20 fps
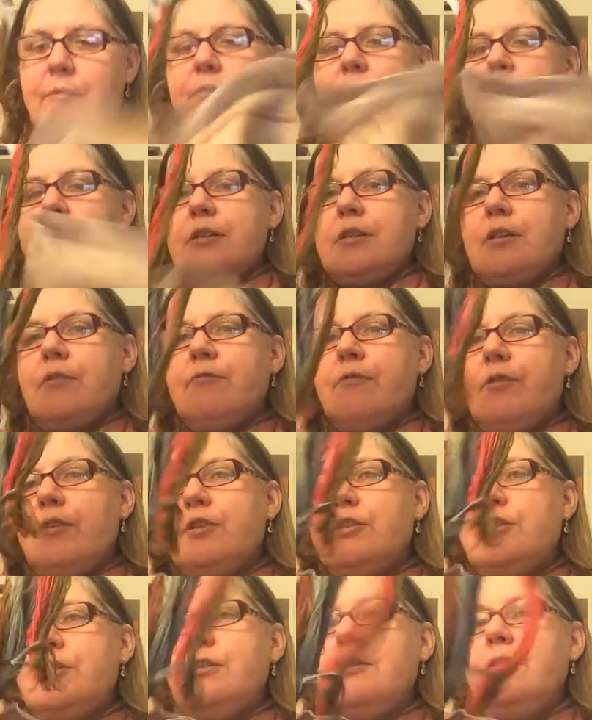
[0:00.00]
floss
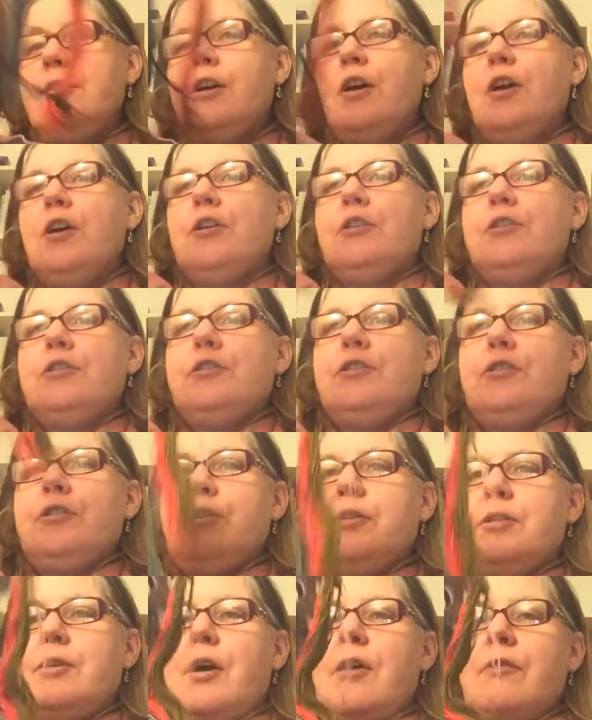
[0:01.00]
conversion
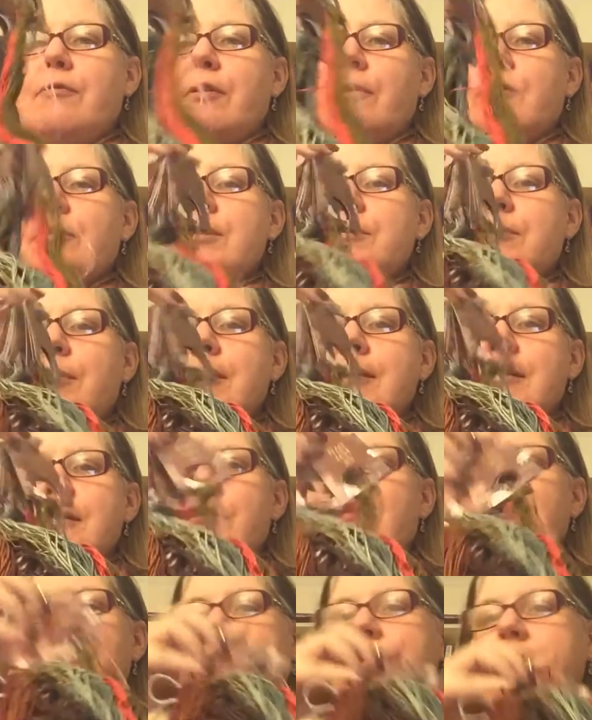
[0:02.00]
to Avera Swy
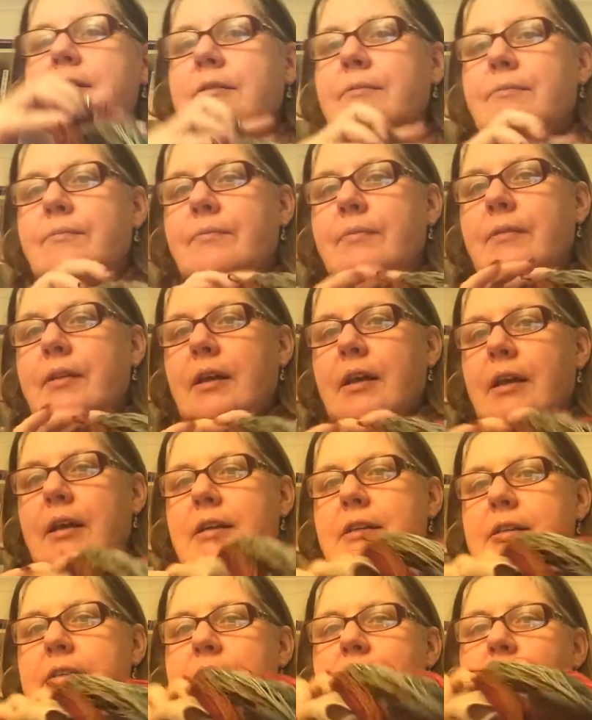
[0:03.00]
Silks.
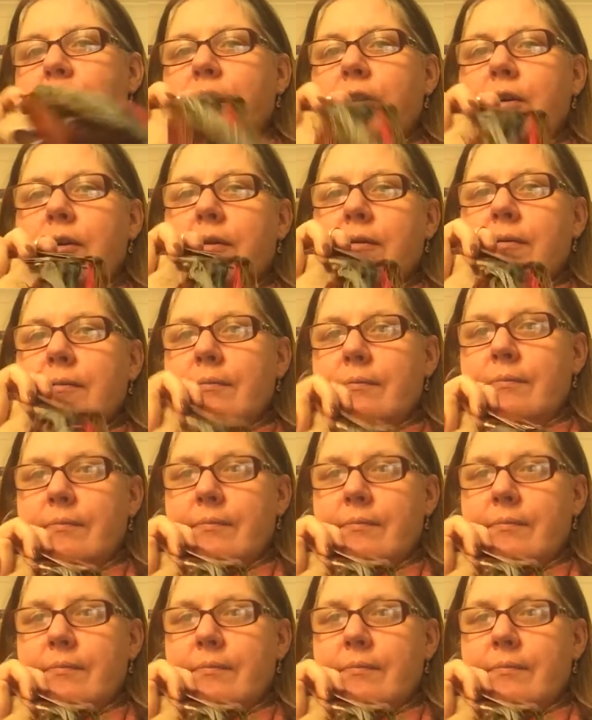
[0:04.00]
So